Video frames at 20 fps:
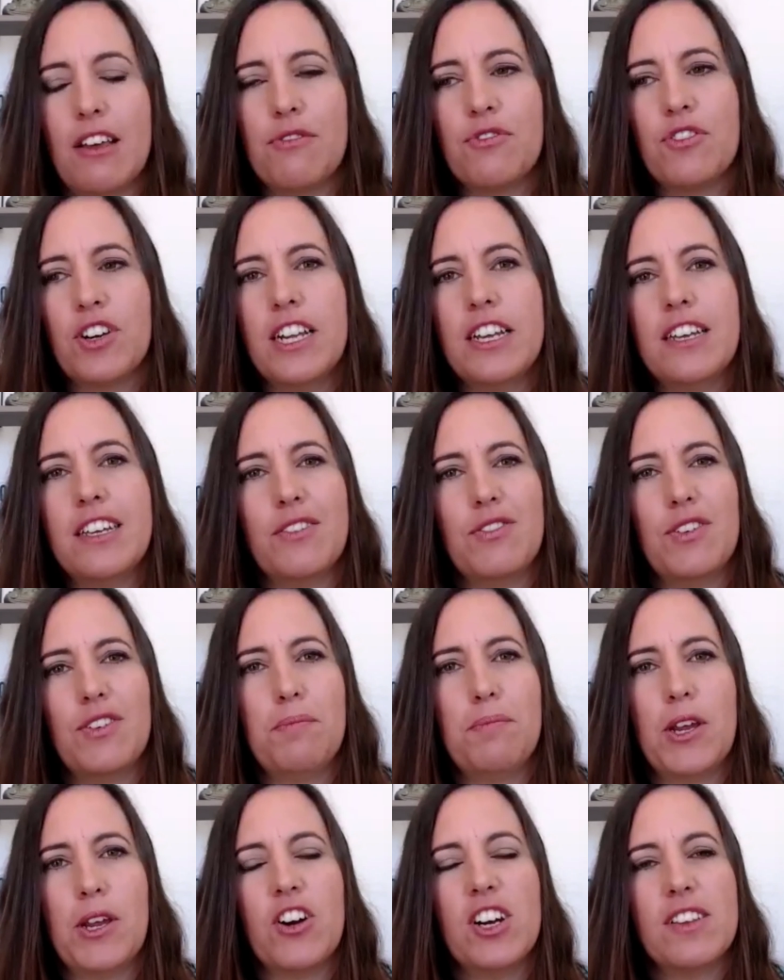have really given
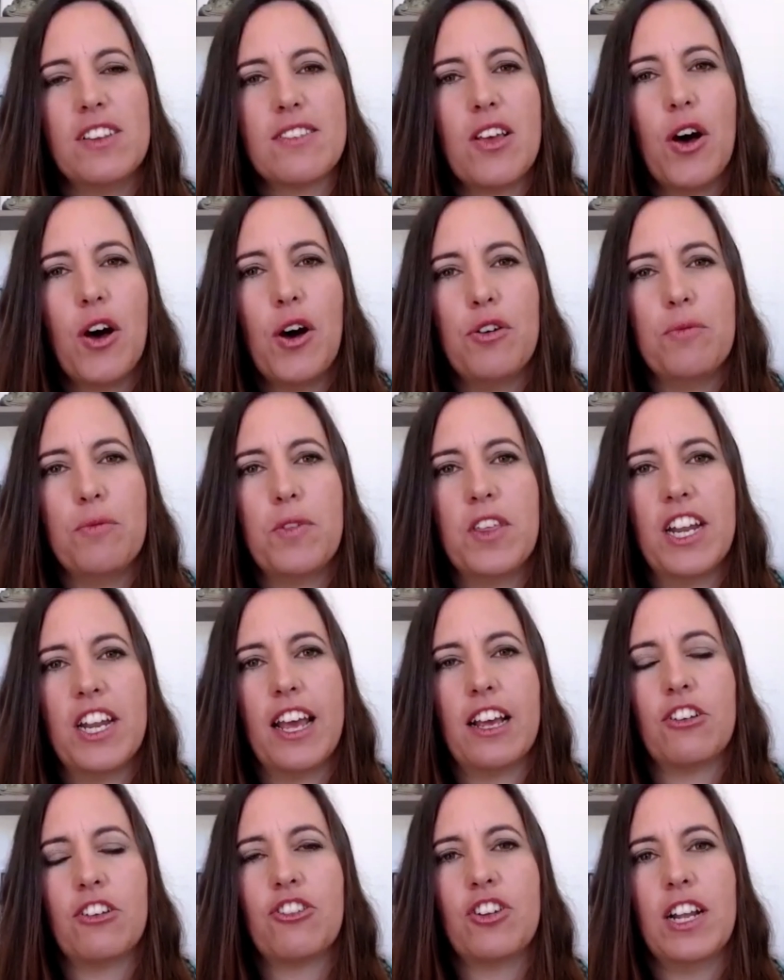parents hope that
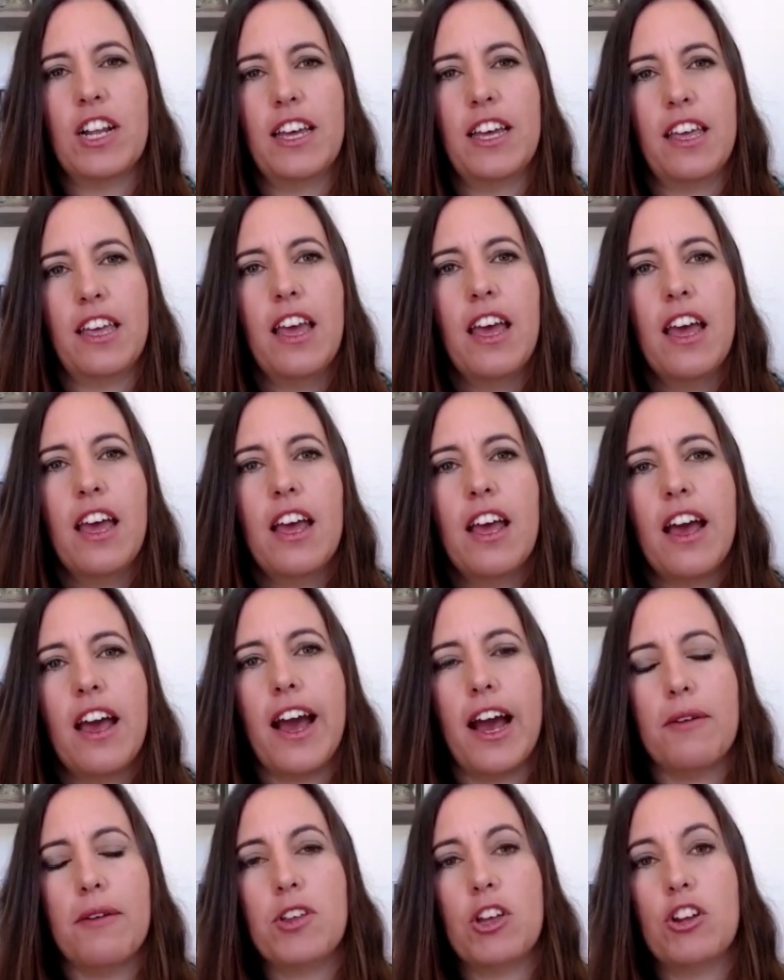actually,
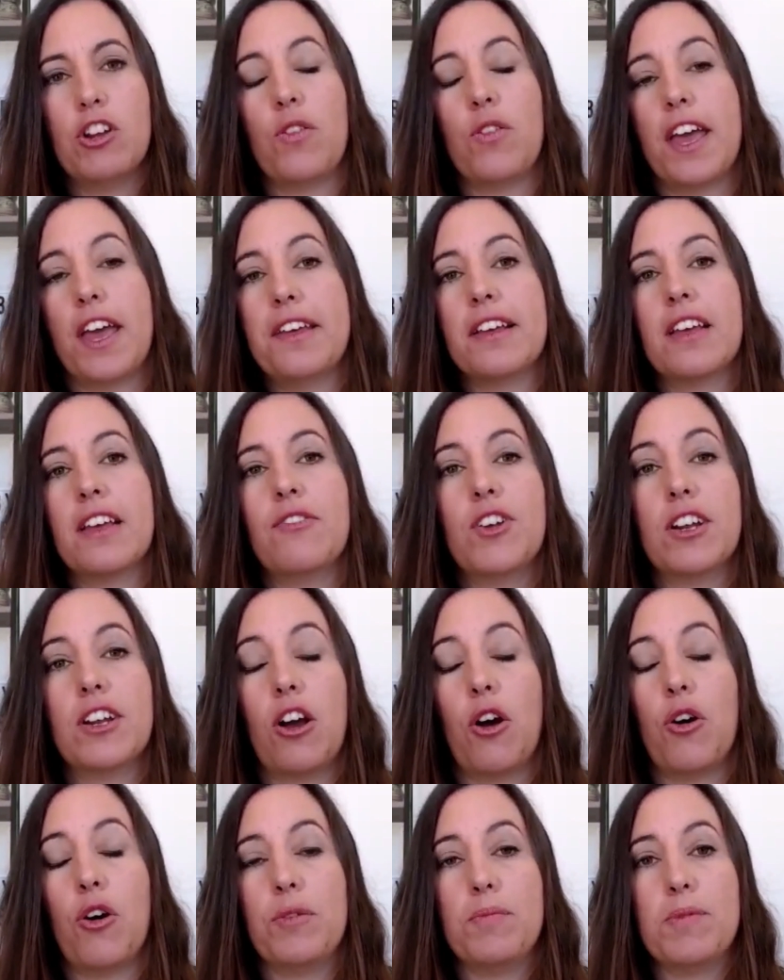they can give it a
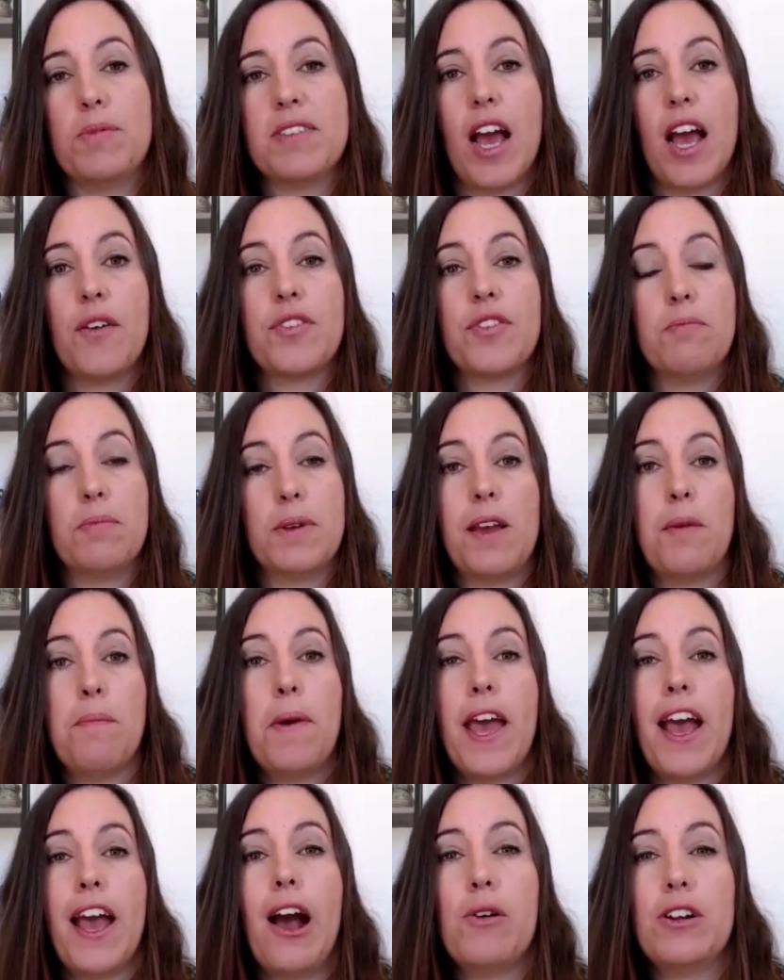go themselves and be
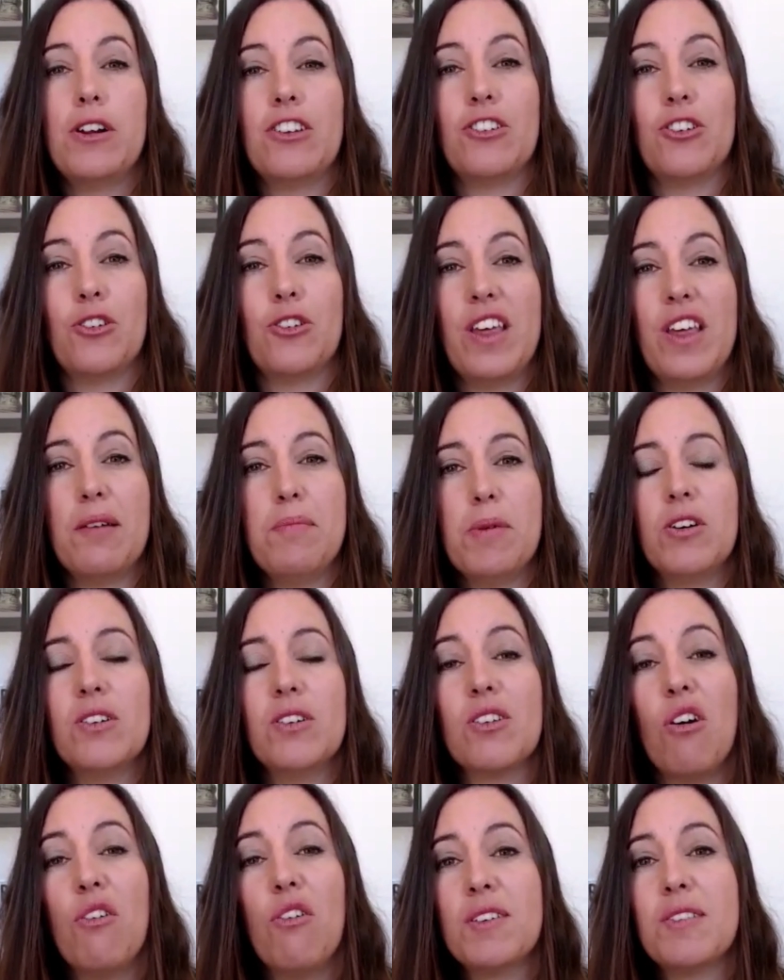empowered to do that, because
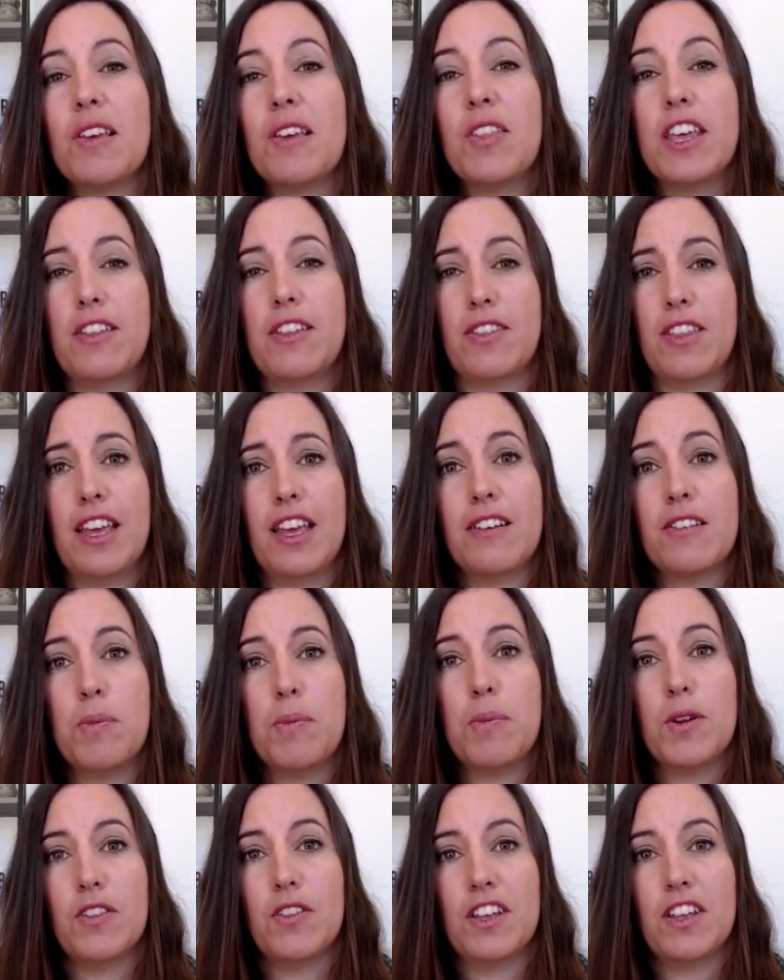obviously they're the
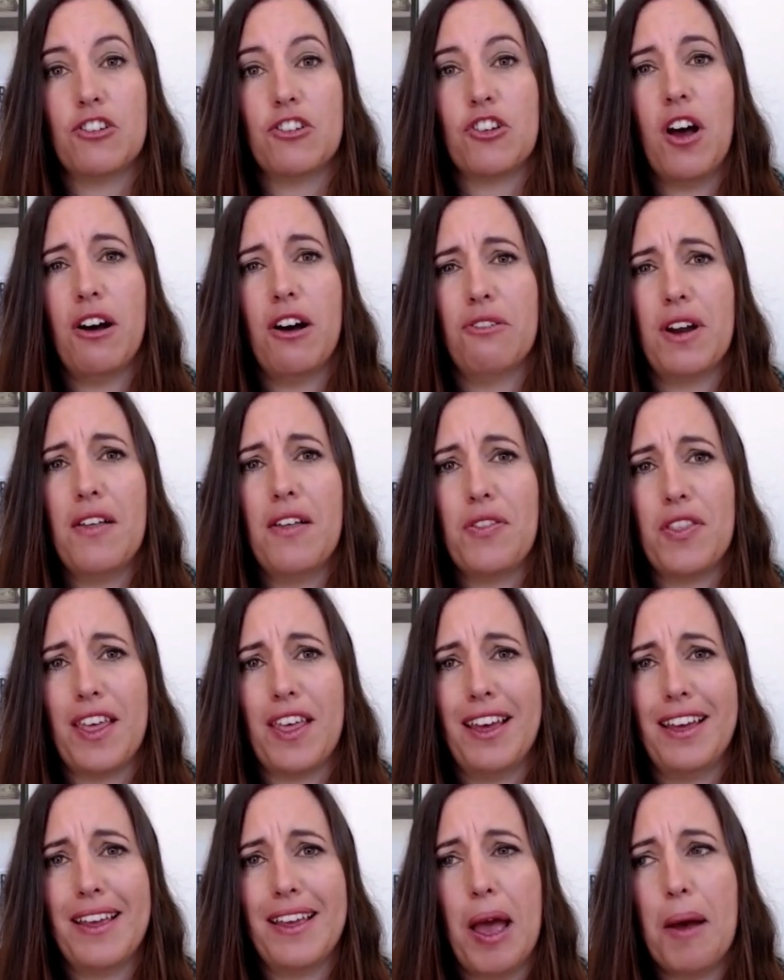expert in their child, aren't they?